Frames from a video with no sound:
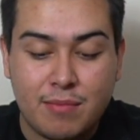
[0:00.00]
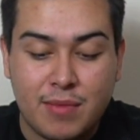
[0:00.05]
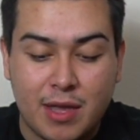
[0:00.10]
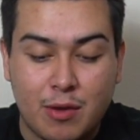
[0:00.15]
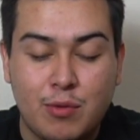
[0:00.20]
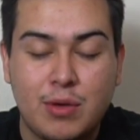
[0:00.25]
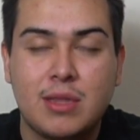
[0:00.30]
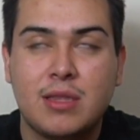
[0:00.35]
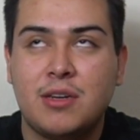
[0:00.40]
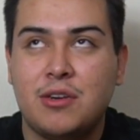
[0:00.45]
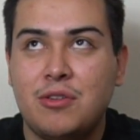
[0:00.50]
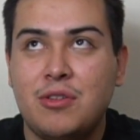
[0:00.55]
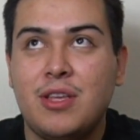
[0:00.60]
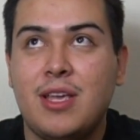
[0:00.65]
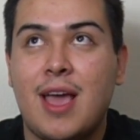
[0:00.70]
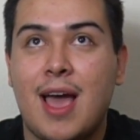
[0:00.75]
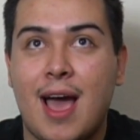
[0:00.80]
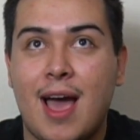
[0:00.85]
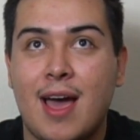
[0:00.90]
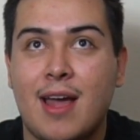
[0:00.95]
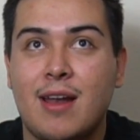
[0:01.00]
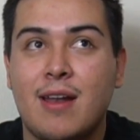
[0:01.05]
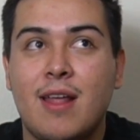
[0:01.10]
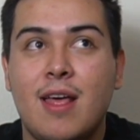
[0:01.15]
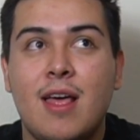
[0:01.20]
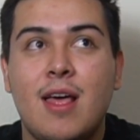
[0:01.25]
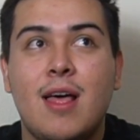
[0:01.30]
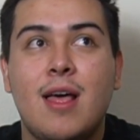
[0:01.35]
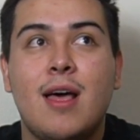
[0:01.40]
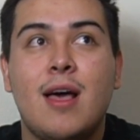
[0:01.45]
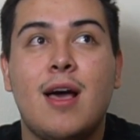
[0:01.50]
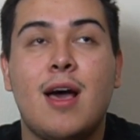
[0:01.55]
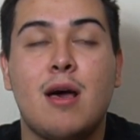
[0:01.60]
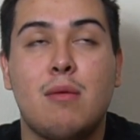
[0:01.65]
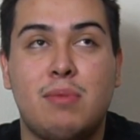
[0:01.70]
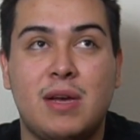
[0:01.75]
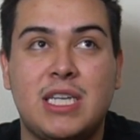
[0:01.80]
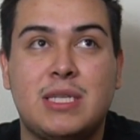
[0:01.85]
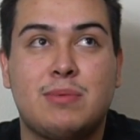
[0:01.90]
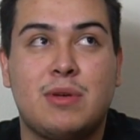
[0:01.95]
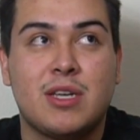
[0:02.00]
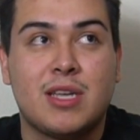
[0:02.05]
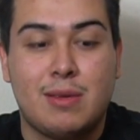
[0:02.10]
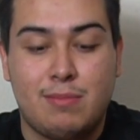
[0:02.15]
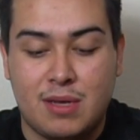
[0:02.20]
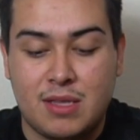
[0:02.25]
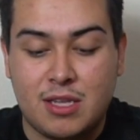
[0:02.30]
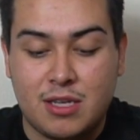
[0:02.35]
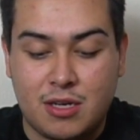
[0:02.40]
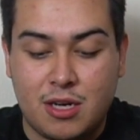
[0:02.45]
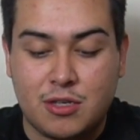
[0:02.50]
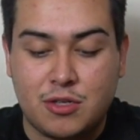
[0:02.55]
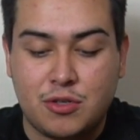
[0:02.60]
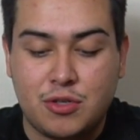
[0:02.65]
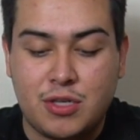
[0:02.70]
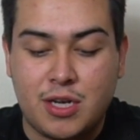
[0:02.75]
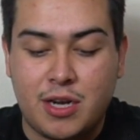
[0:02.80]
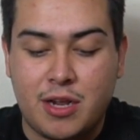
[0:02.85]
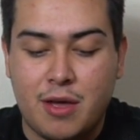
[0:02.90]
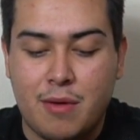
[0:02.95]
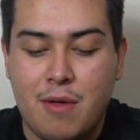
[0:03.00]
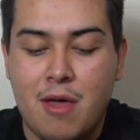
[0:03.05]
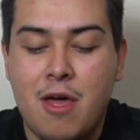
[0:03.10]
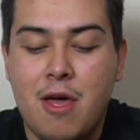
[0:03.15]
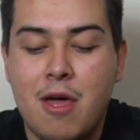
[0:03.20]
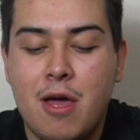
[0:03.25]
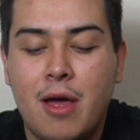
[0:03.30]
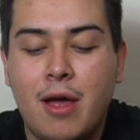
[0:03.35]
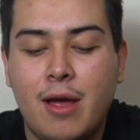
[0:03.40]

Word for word: Like, we literally had a baseball game at the Dodger Stadium.